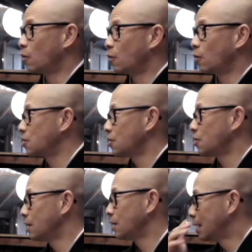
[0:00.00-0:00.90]
they
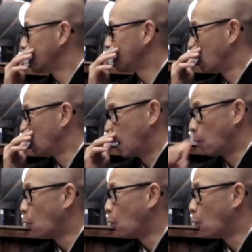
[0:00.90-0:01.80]
were also
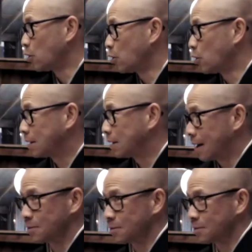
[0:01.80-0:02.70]
a
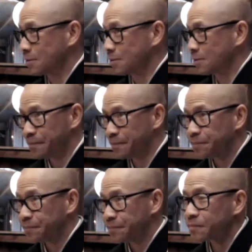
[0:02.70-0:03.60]
warrior class,
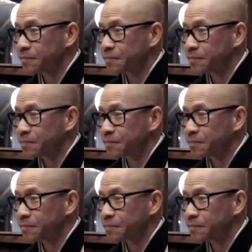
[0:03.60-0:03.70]
but